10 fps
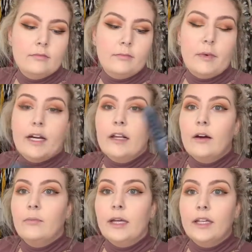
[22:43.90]
Bad Gal
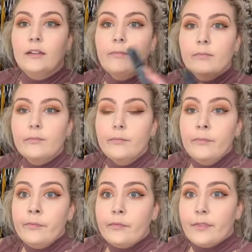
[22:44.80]
Bang,
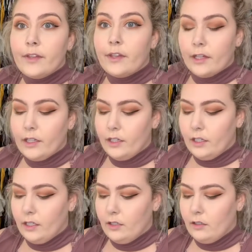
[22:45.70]
and
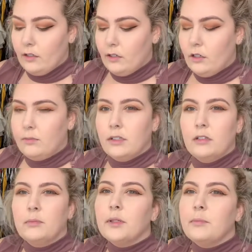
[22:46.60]
then I'll
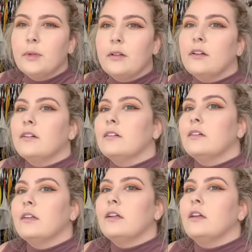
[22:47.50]
probably put on
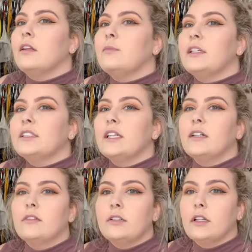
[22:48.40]
another mascara
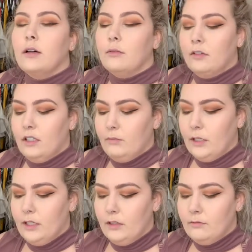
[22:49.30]
over top of it,
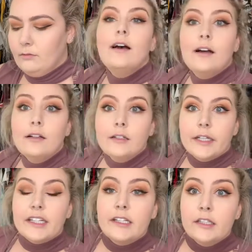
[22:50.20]
but
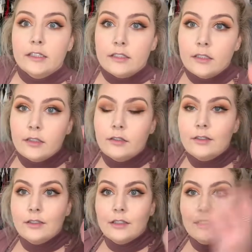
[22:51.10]
okay, so
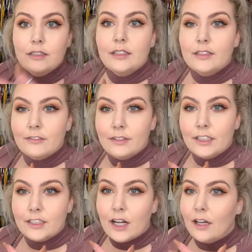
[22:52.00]
this is the
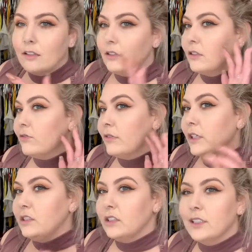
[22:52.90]
finished eye look,
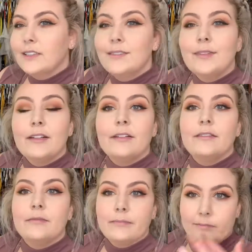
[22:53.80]
face look.
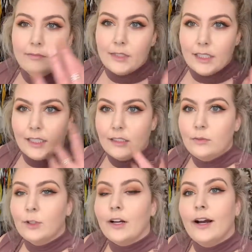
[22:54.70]
I added
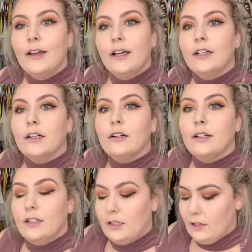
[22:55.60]
more highlighter
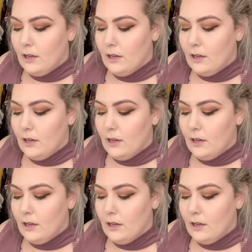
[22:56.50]
on.